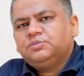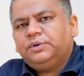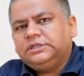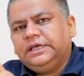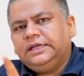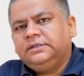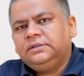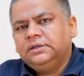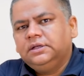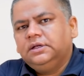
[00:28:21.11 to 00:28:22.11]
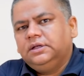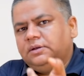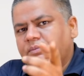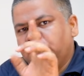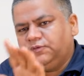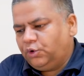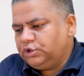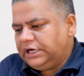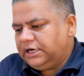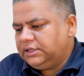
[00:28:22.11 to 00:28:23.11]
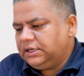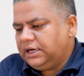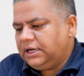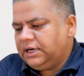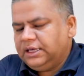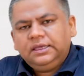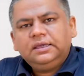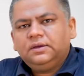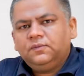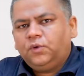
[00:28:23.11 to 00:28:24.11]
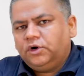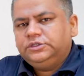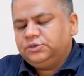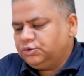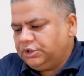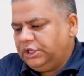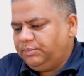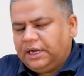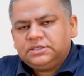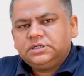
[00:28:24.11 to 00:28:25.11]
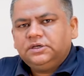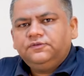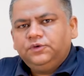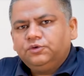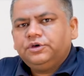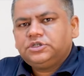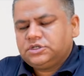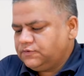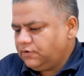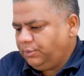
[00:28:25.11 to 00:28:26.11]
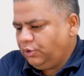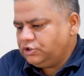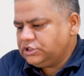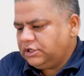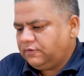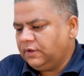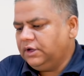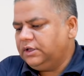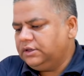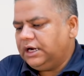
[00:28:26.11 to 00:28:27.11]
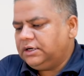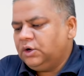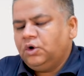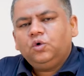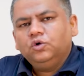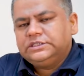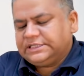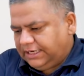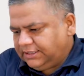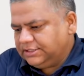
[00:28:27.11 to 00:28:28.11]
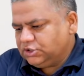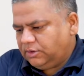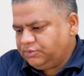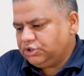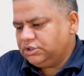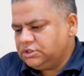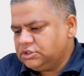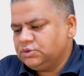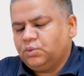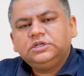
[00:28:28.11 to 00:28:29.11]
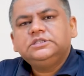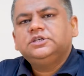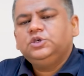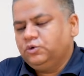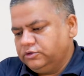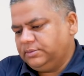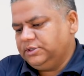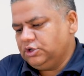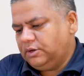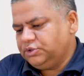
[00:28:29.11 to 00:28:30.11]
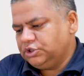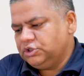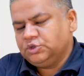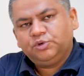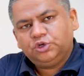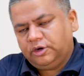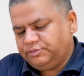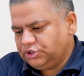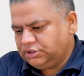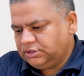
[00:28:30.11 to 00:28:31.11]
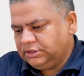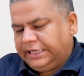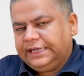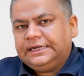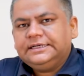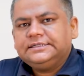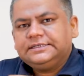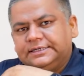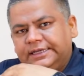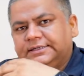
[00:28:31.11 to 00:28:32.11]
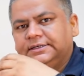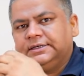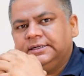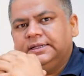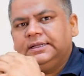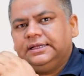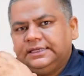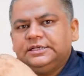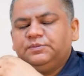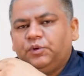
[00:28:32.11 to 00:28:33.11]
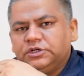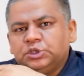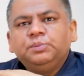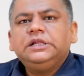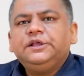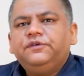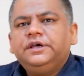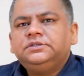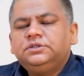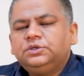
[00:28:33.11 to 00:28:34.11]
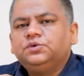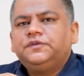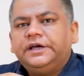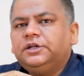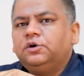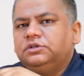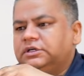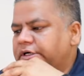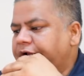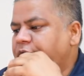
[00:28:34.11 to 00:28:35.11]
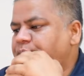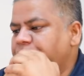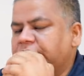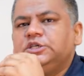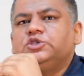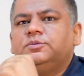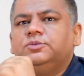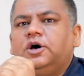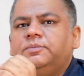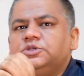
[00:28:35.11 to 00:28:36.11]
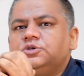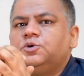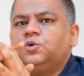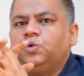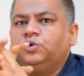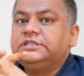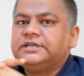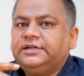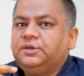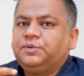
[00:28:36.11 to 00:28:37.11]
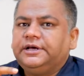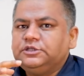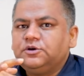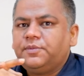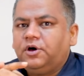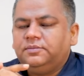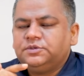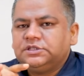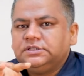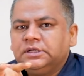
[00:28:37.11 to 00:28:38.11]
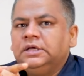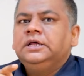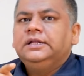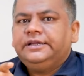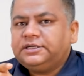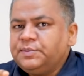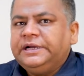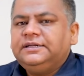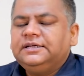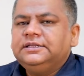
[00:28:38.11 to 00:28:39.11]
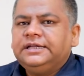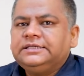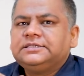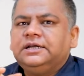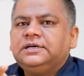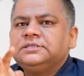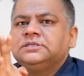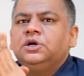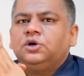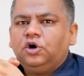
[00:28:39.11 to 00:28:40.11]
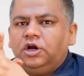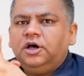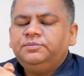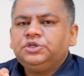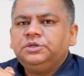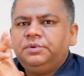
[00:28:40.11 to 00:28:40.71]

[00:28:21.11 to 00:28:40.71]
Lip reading: But then before that, I want you to keep asking few questions from yourself, that who is selling these options, what is the use of these options, put option, and as a trader, is it possible even to find out the right price of the option, or who decide the price of the option. Let's meet in the next class, call option.